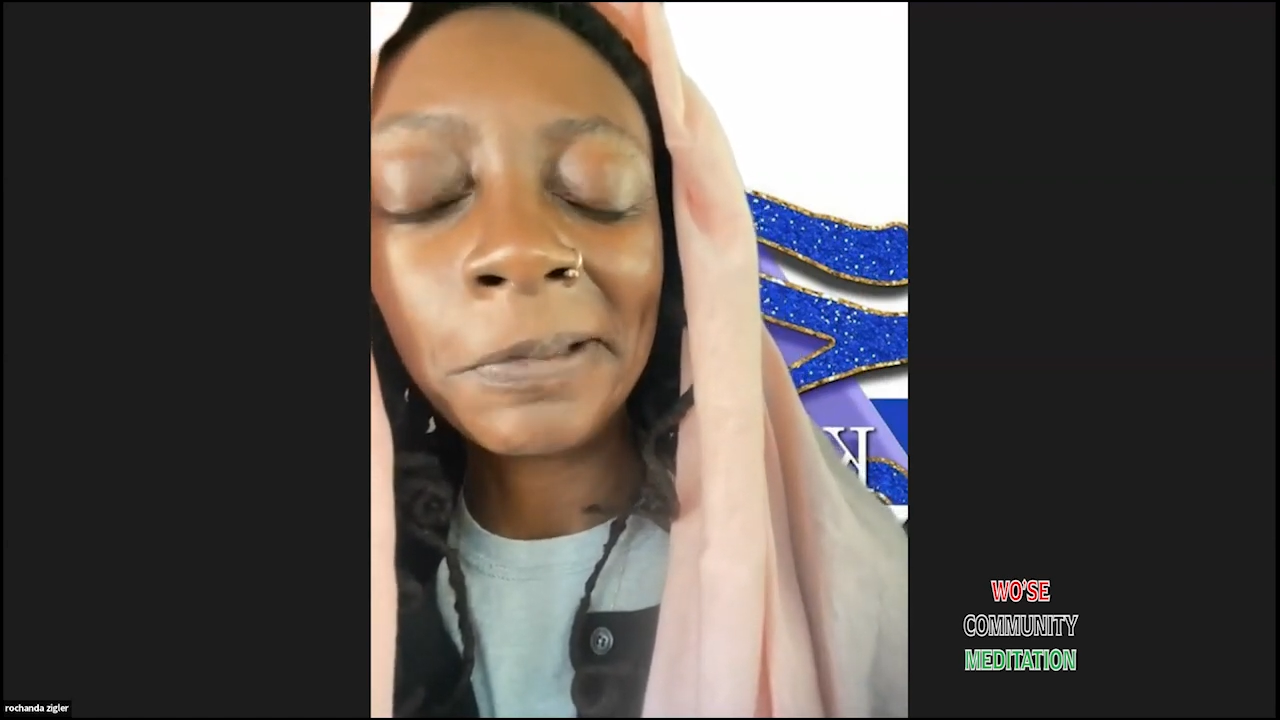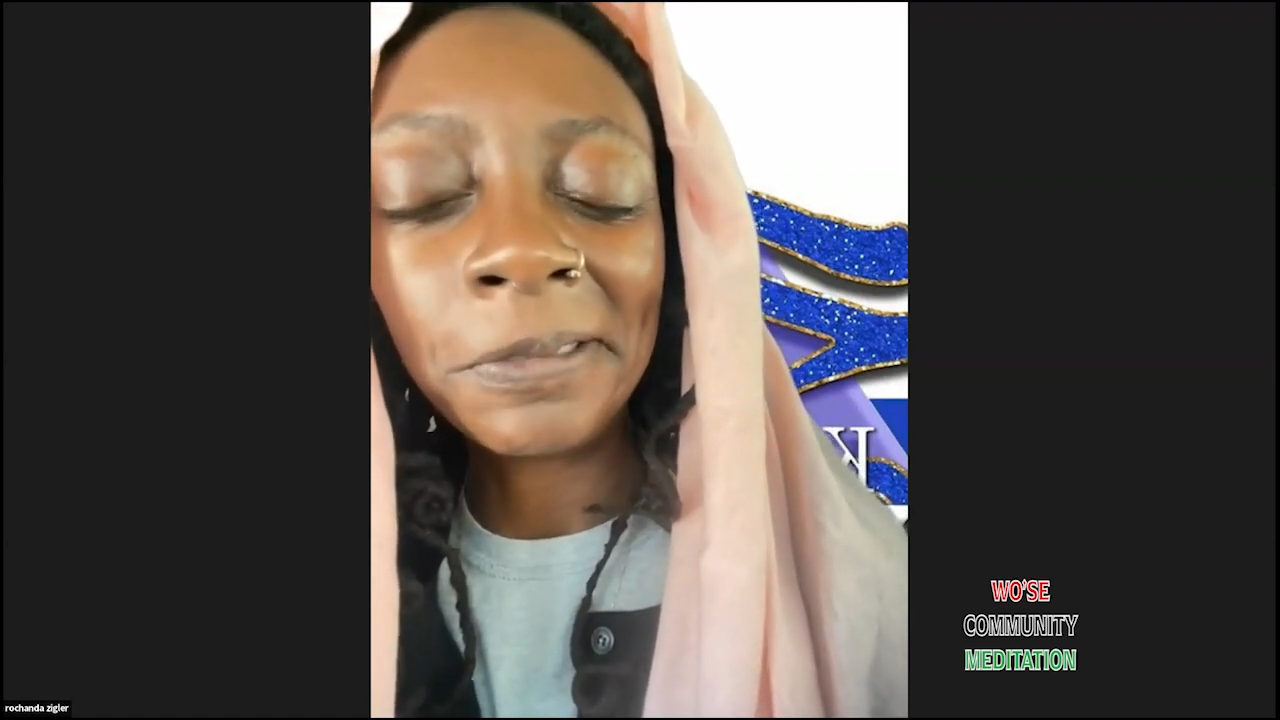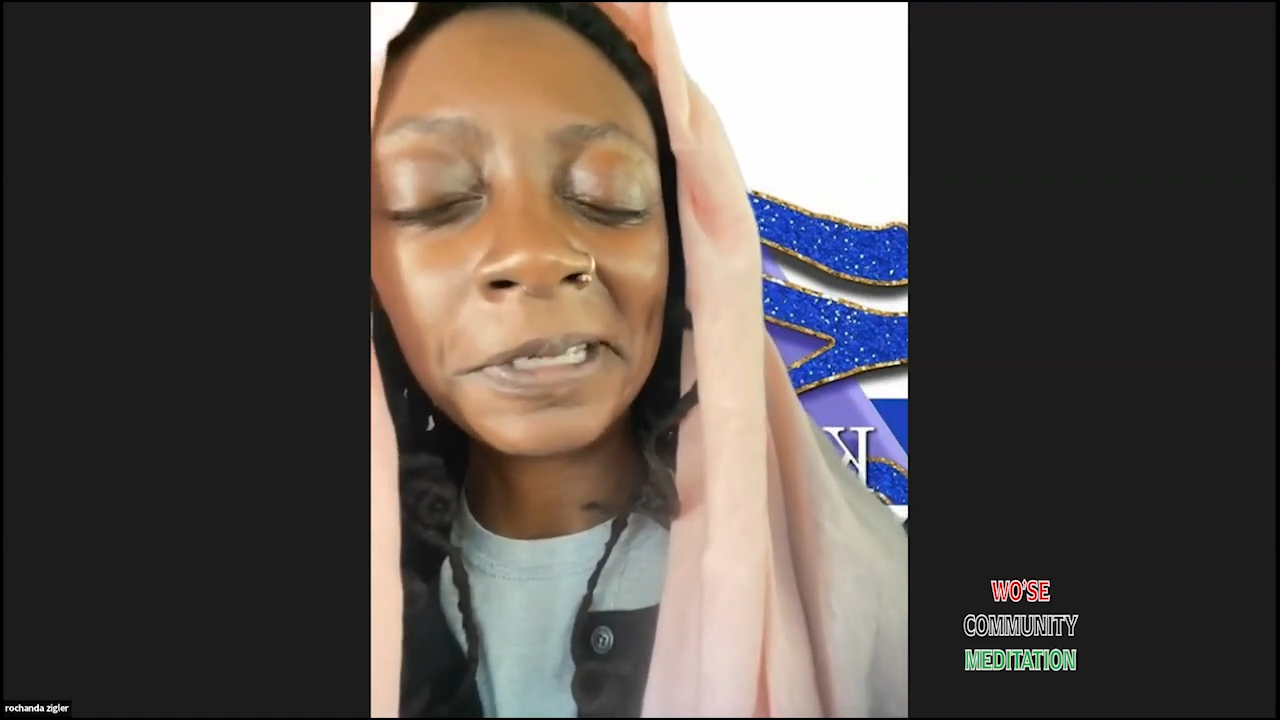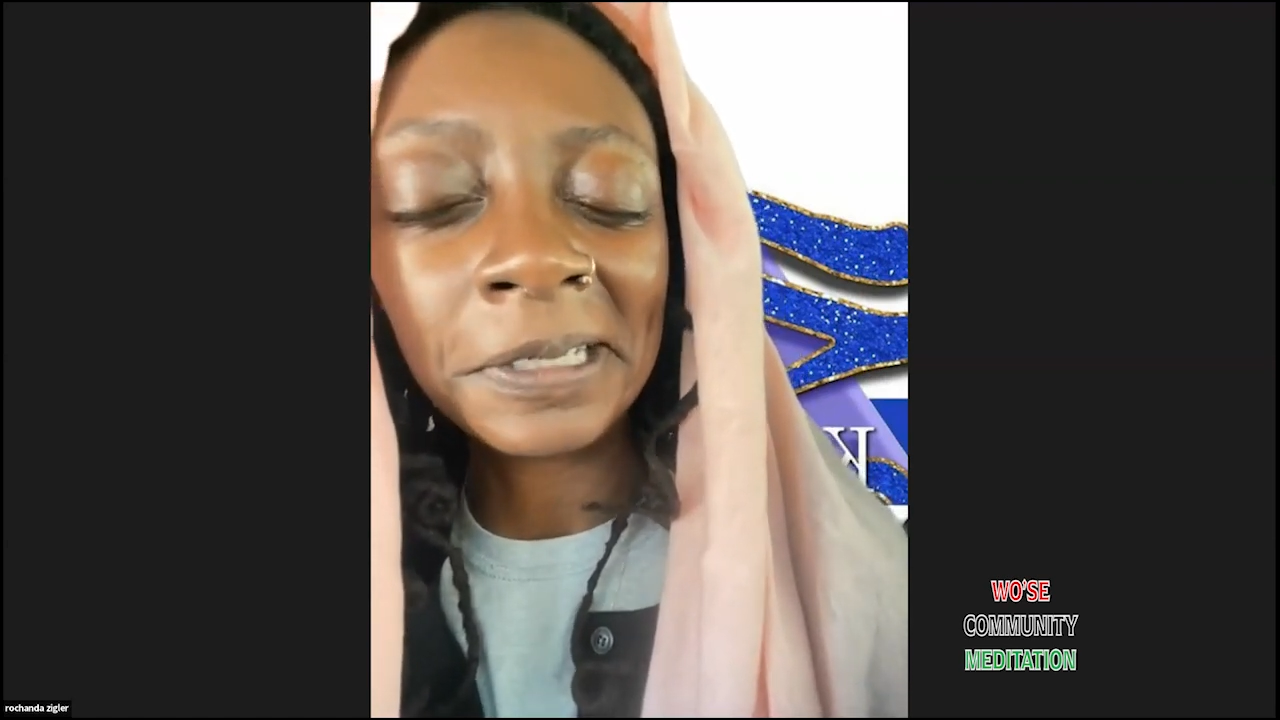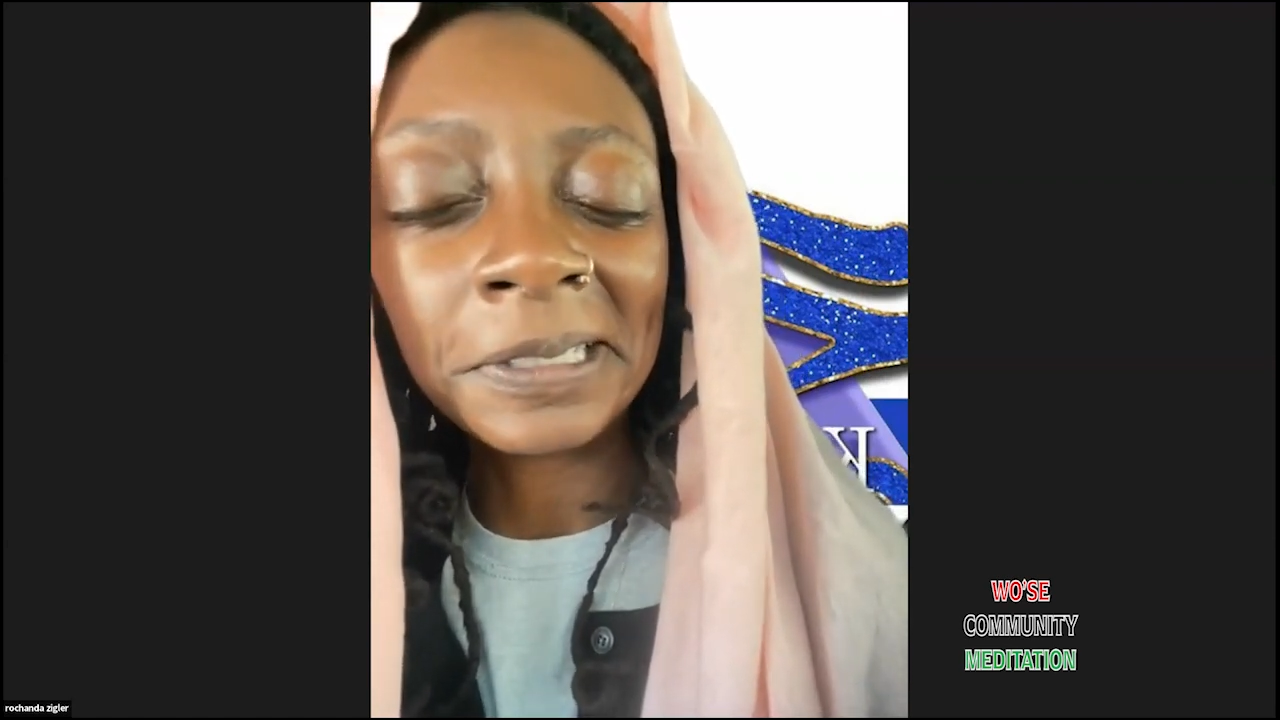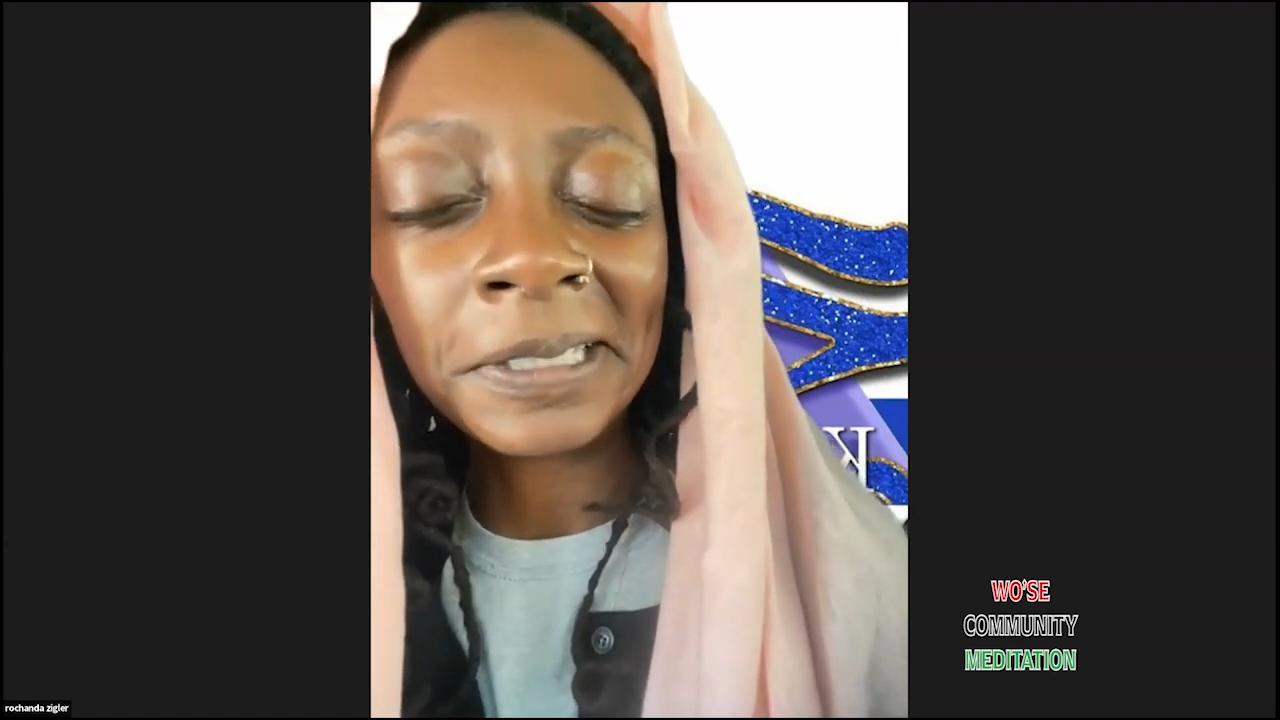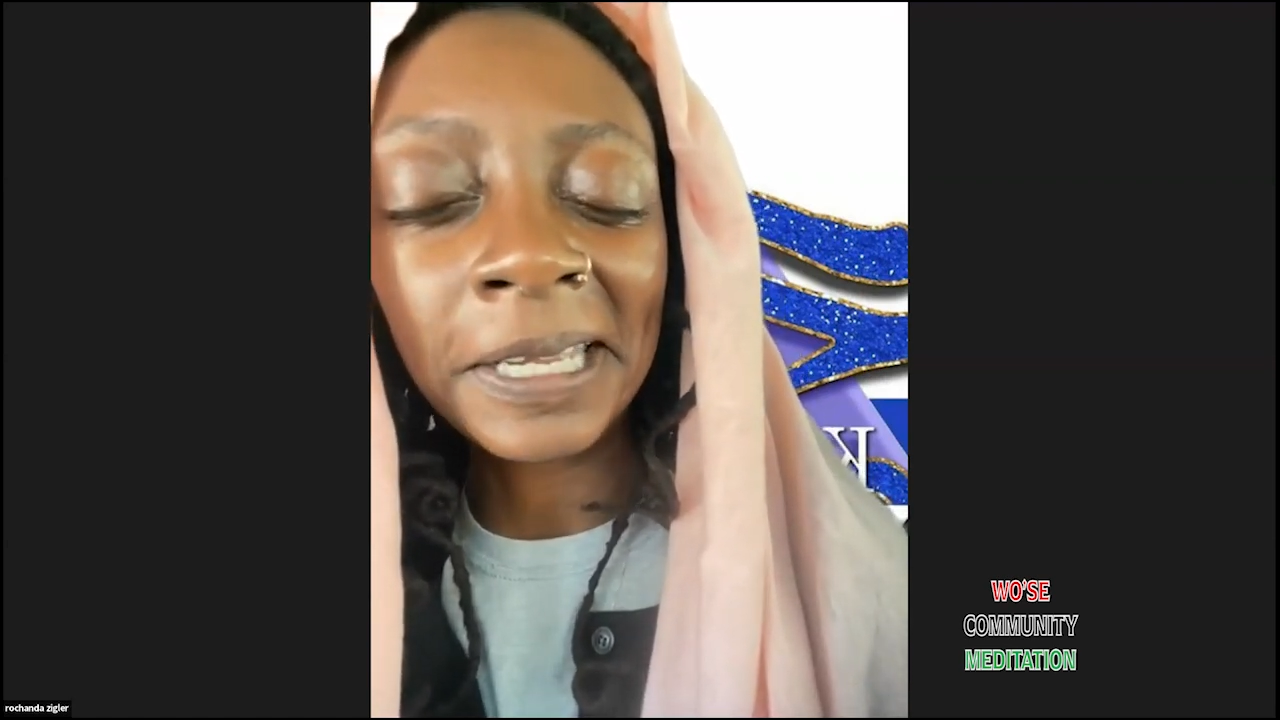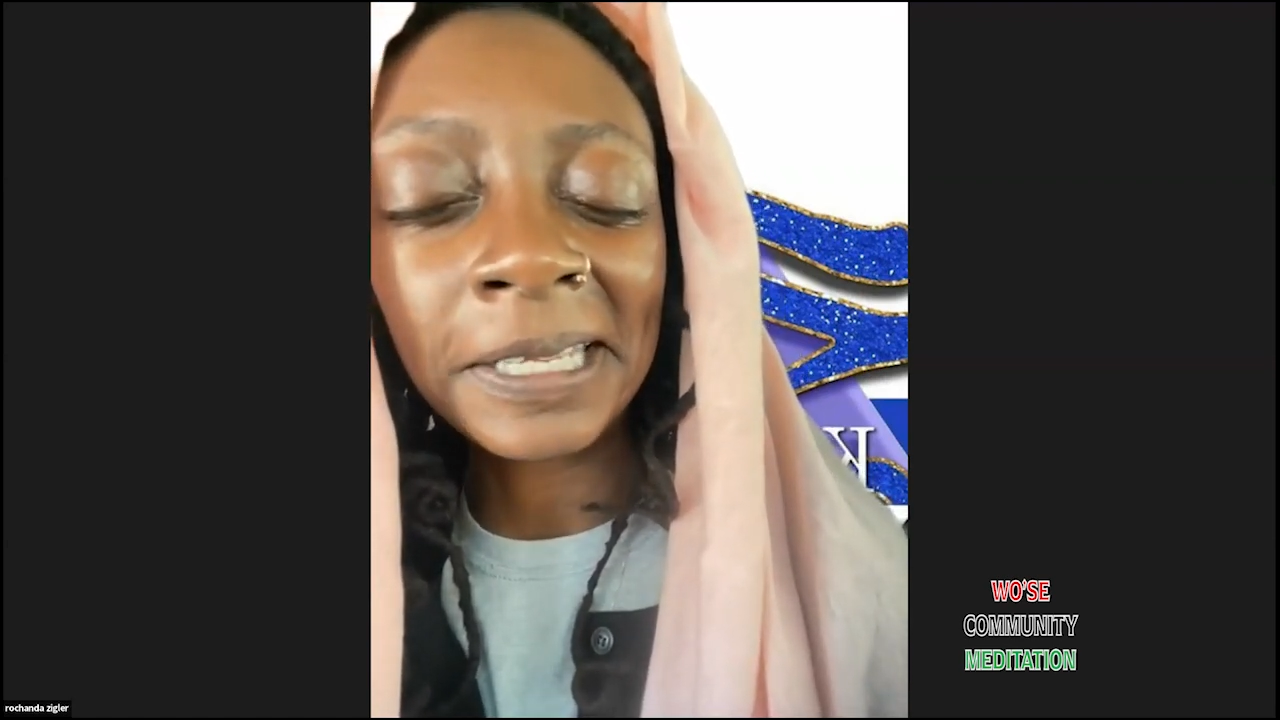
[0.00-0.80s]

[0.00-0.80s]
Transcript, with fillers: when things